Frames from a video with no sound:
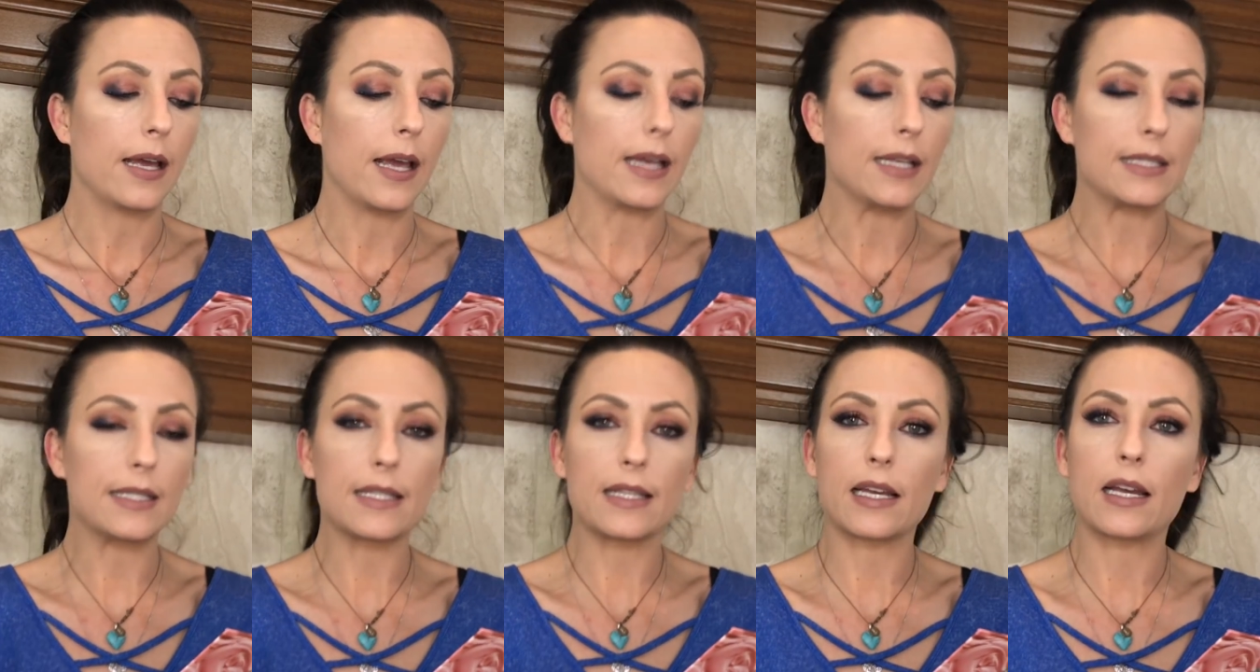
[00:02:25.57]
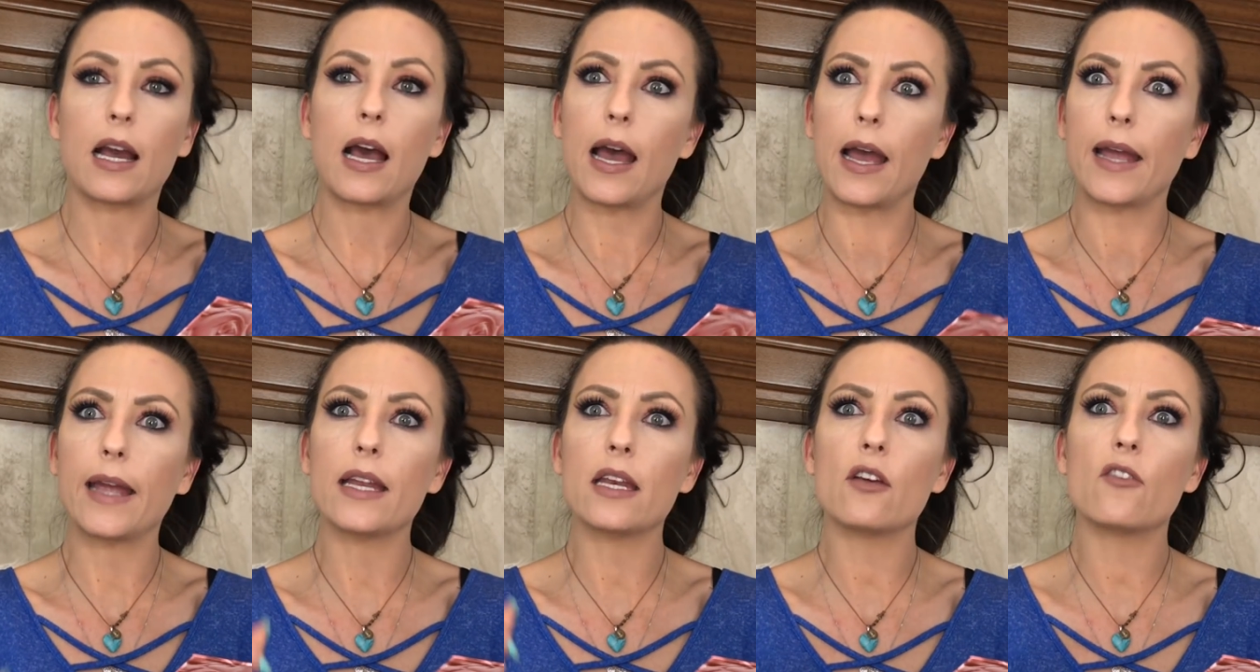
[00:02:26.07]
it's the
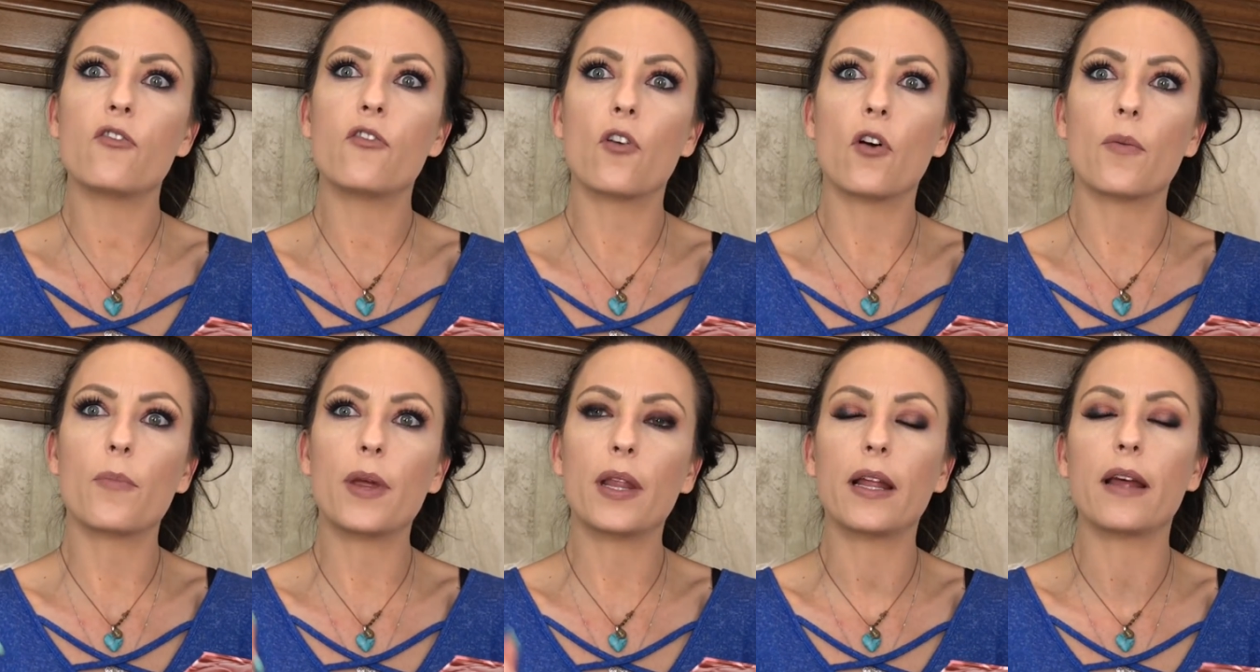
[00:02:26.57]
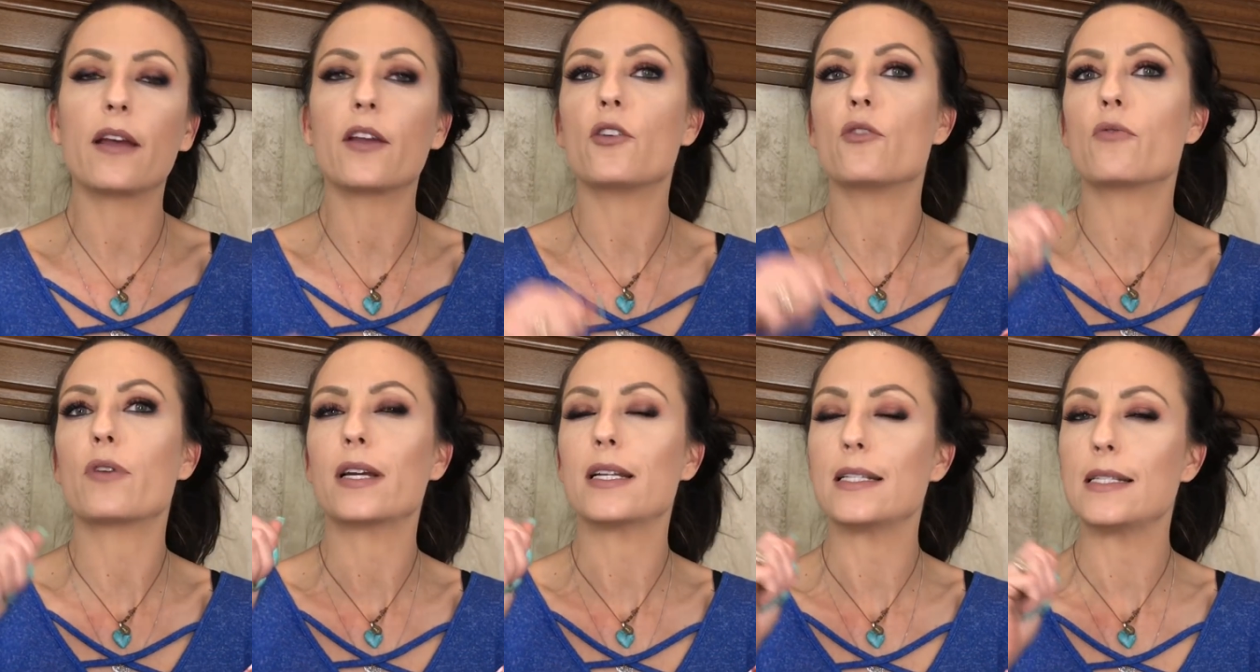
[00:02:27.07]
kind of formula
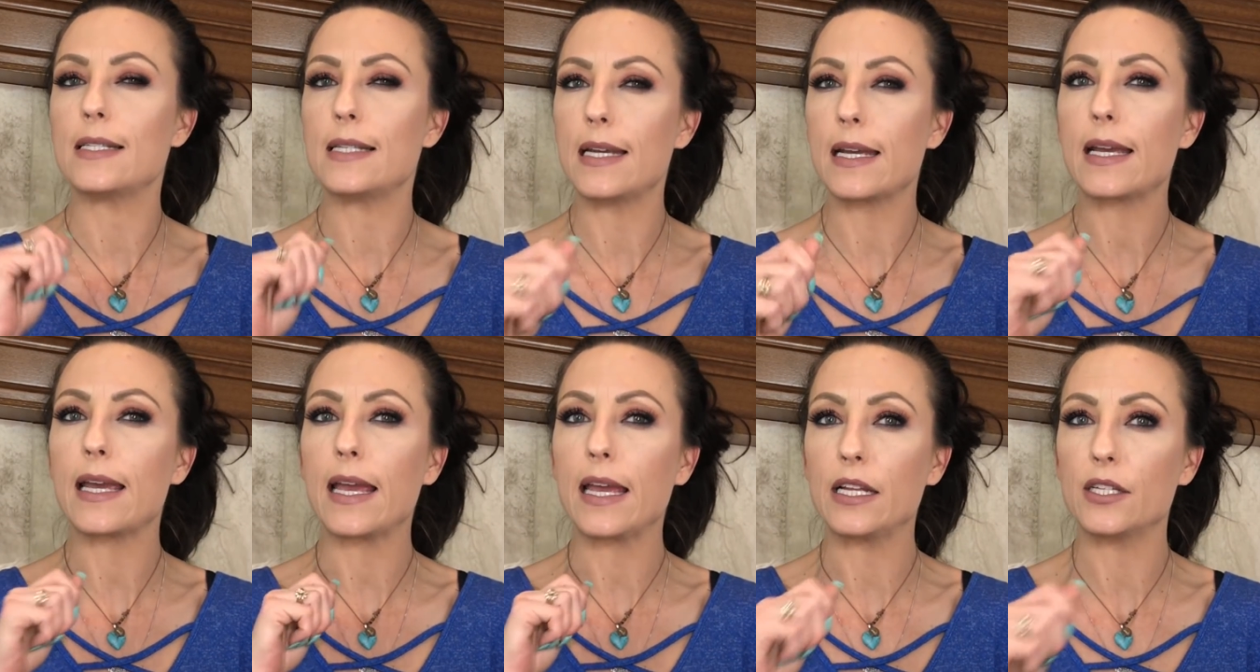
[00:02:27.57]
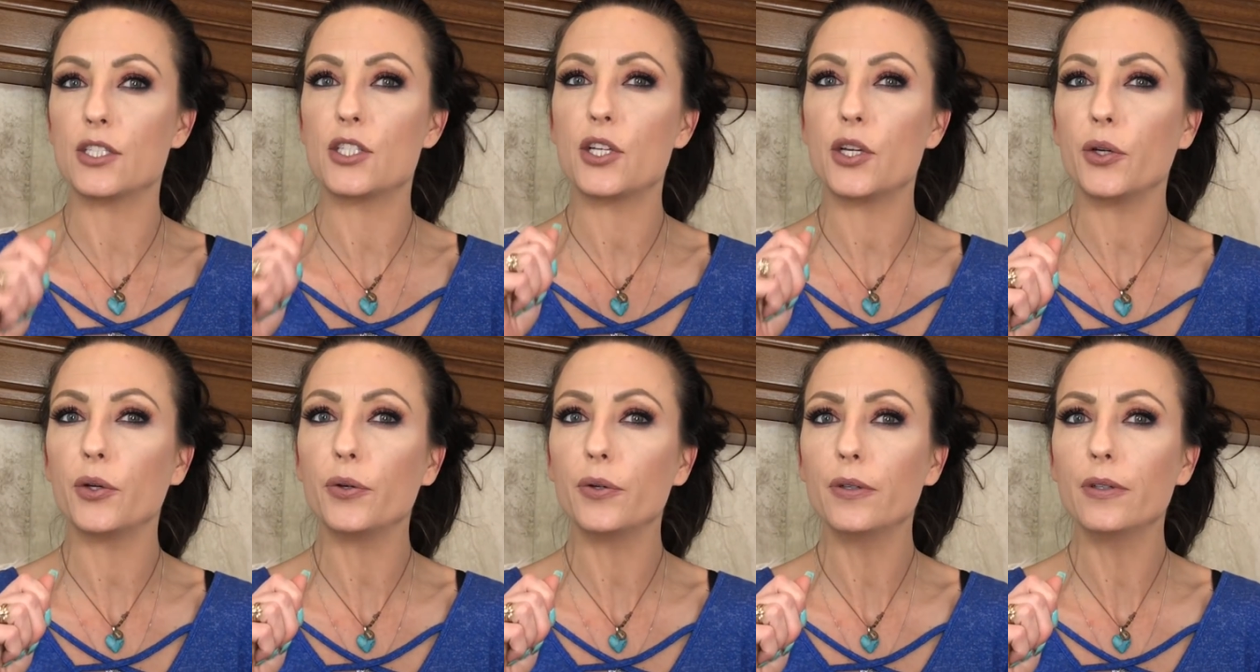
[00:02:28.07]
you can dig
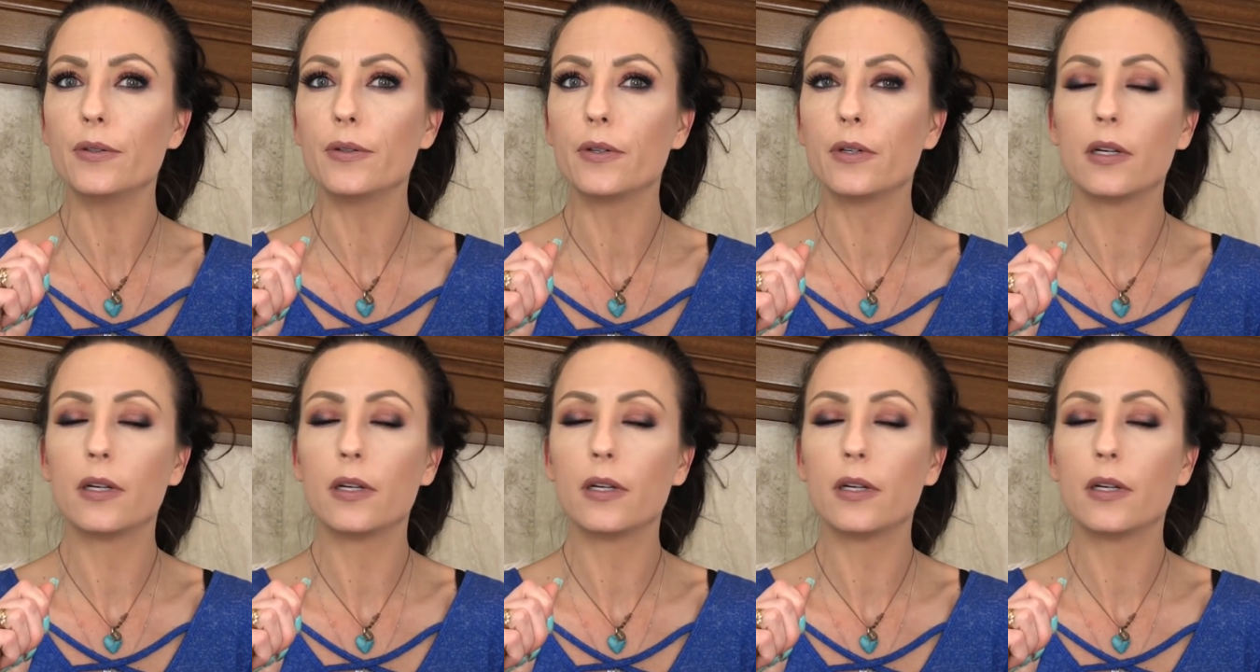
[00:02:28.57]
into